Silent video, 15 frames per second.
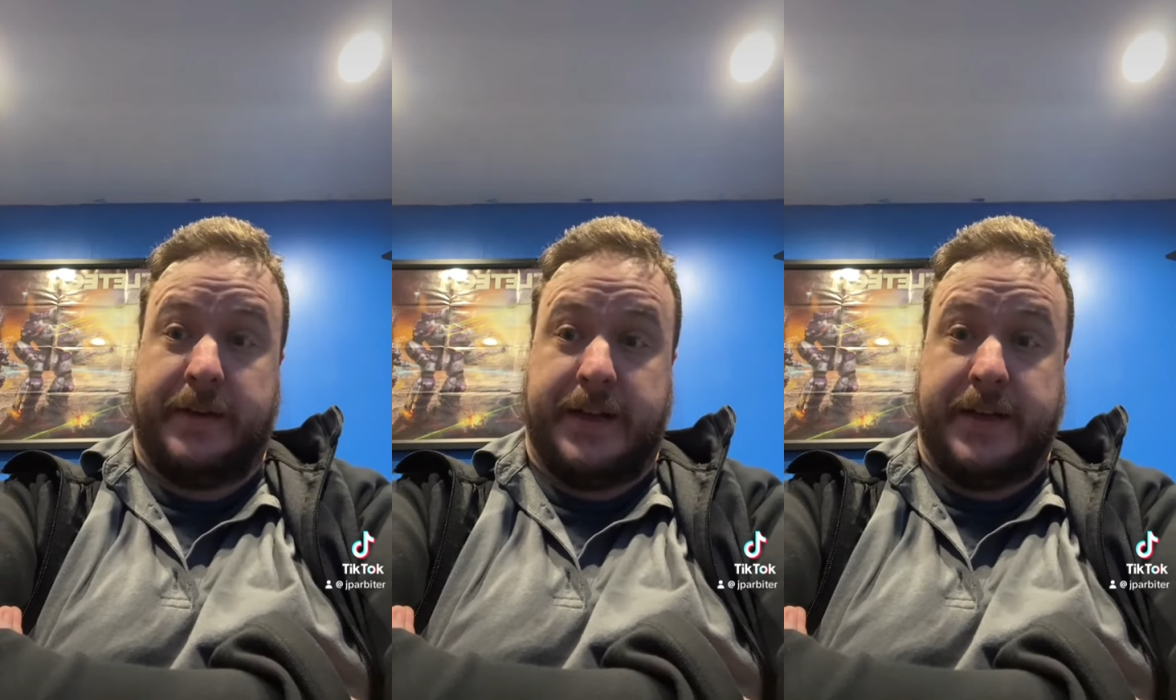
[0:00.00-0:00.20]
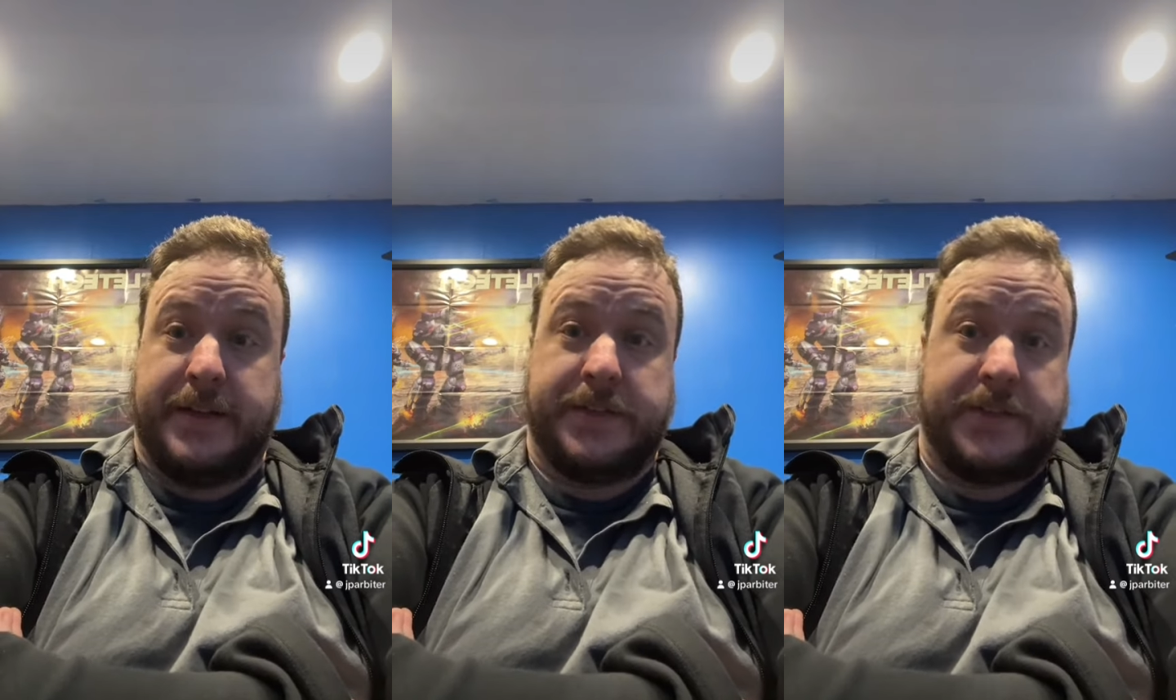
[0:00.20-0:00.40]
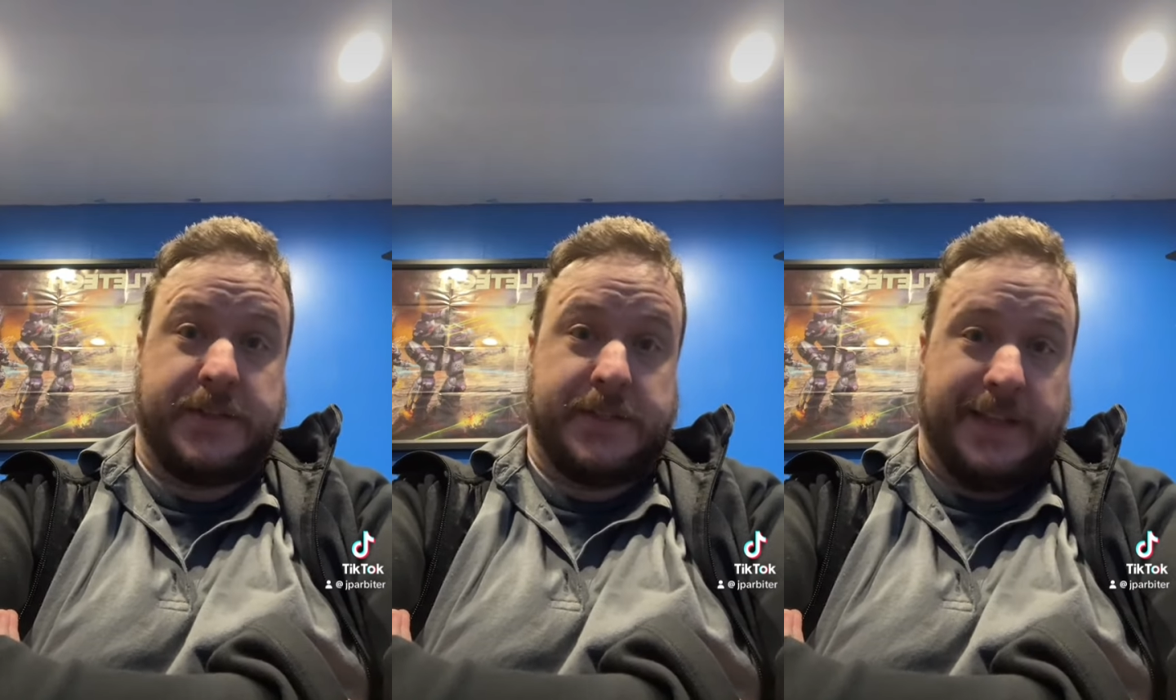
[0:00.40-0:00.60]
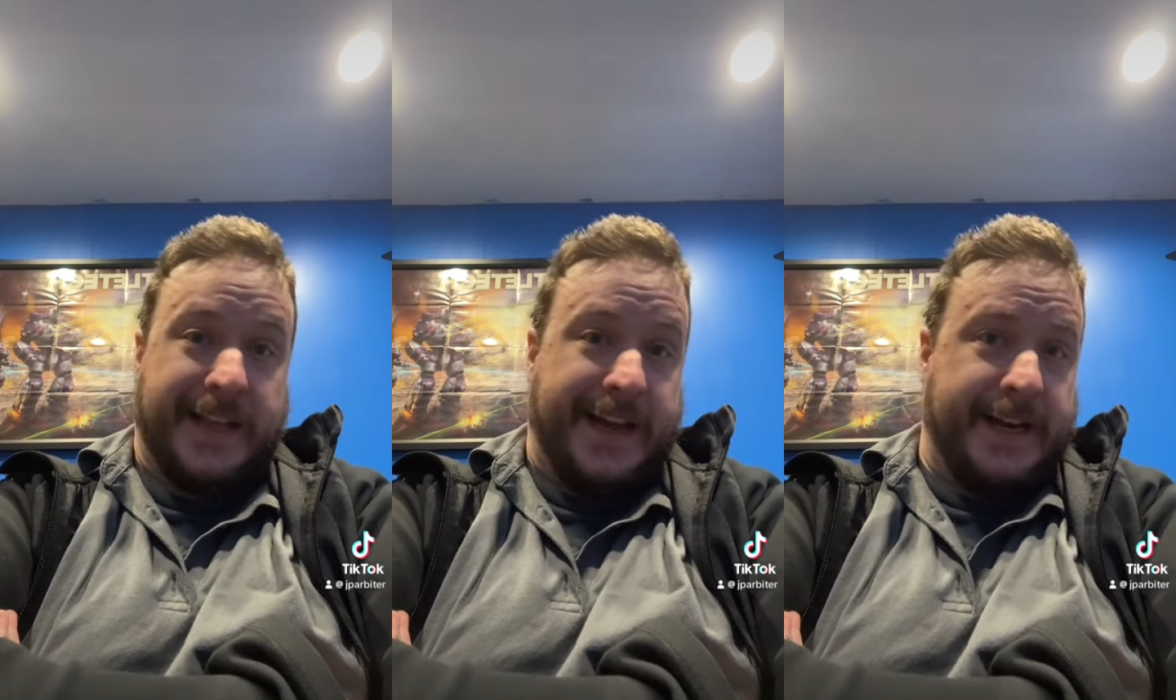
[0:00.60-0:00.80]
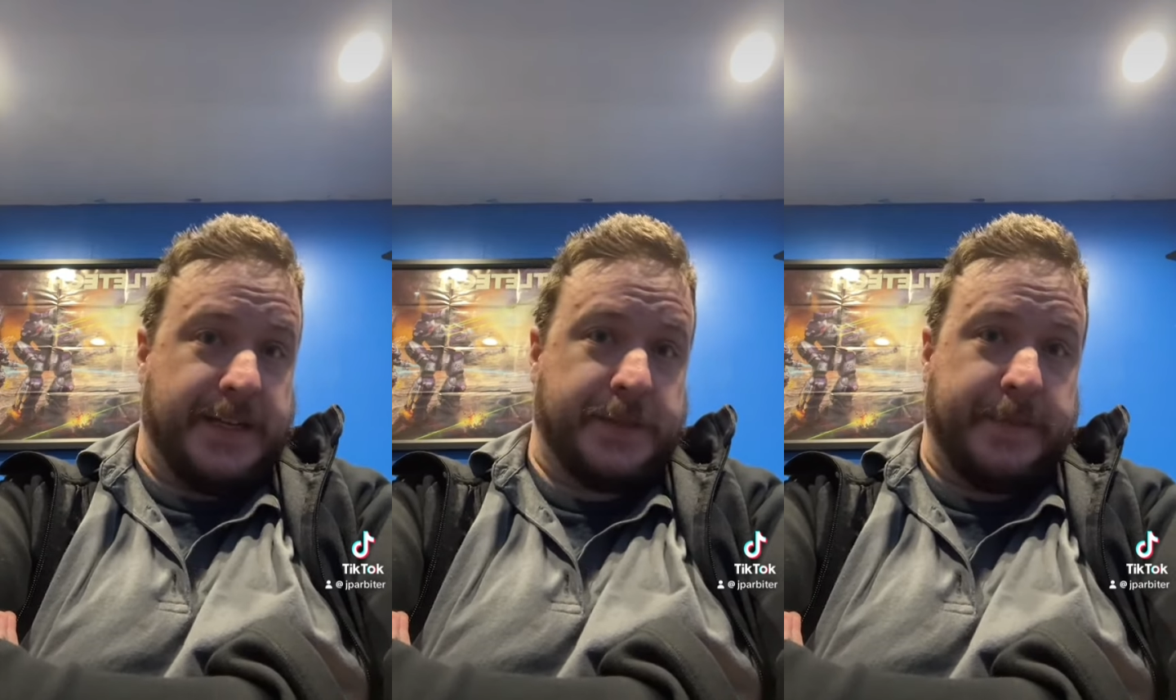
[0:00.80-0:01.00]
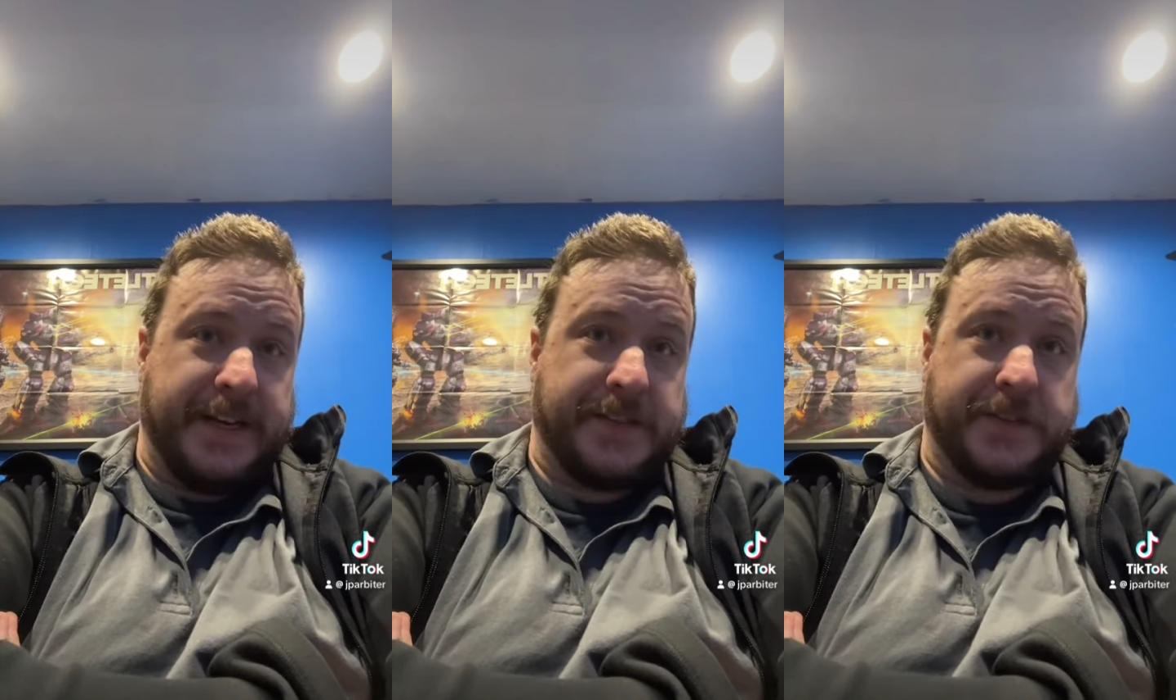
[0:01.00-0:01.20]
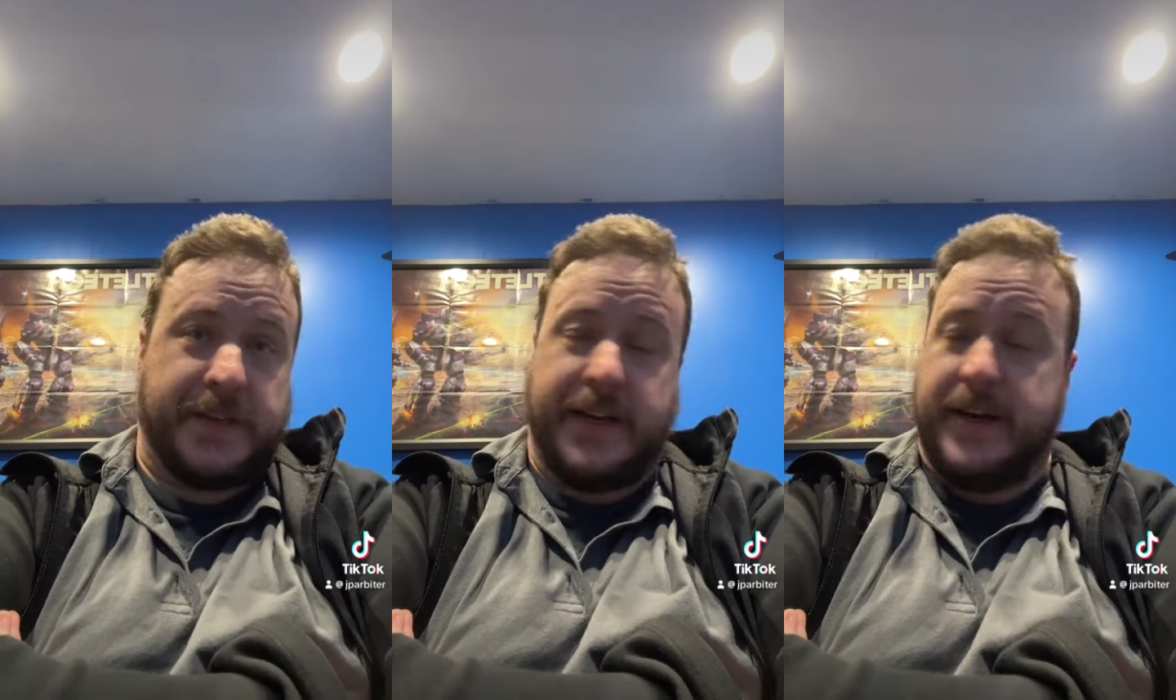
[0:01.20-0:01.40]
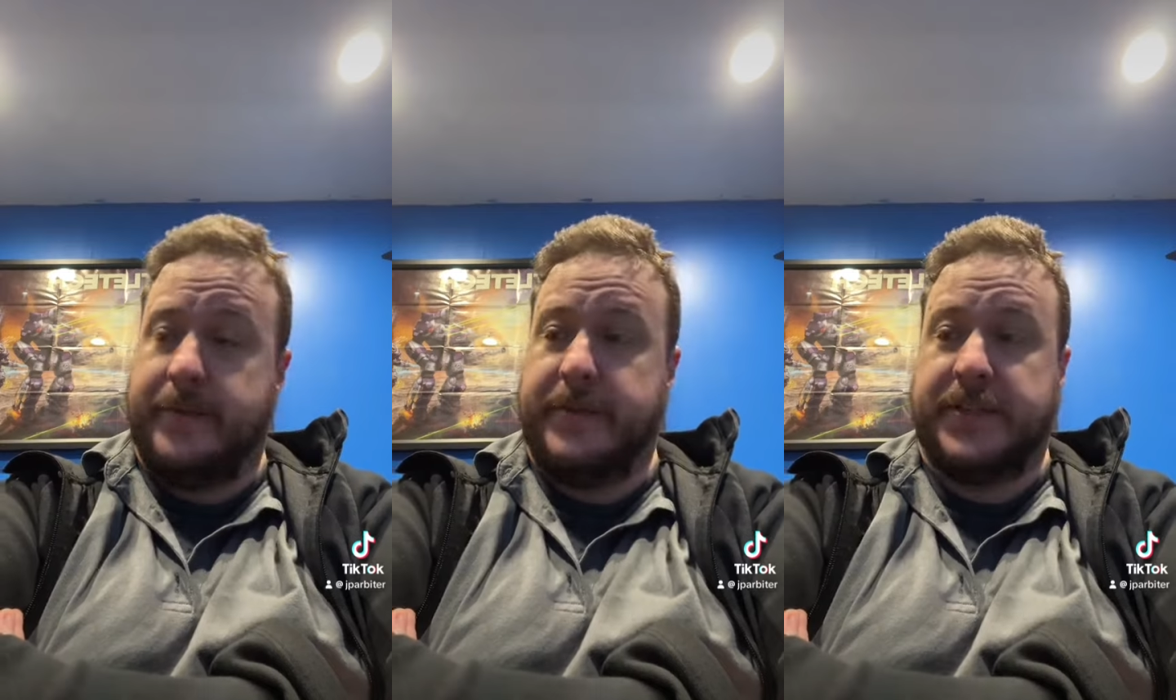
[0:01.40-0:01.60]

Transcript: It is as light as mechs come.